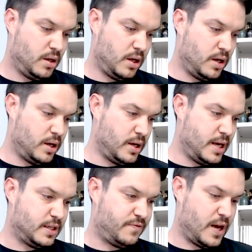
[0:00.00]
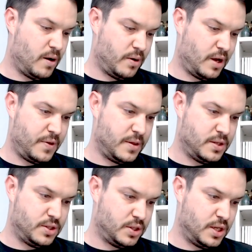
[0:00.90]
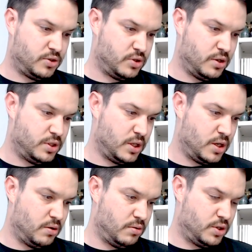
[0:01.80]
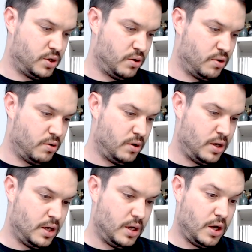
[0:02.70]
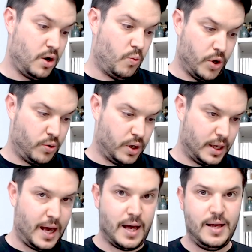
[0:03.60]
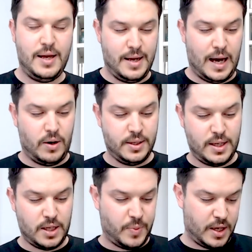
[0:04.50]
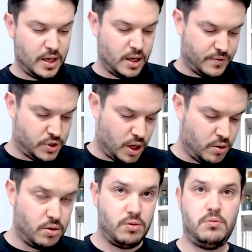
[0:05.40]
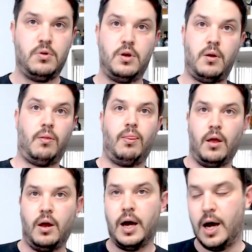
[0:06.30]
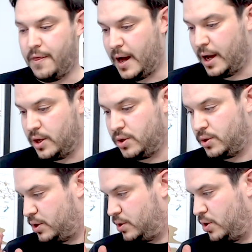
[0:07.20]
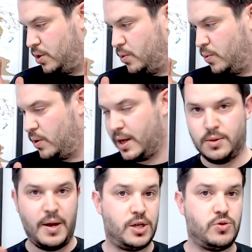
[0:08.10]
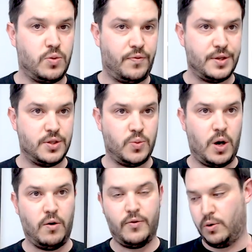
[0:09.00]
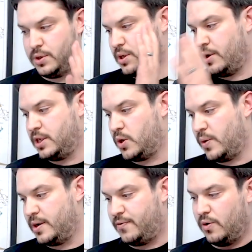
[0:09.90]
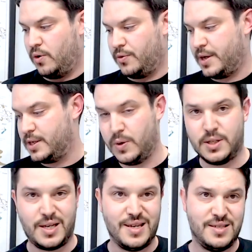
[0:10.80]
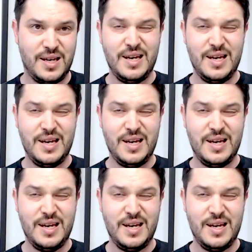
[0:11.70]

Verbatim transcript: Uh, it is a fair one. I think this is just introducing you to what you're going to get. Now, I said at the beginning of the show uh, that you will get some extras with this as well. Of course, thirty quid for these whiskies.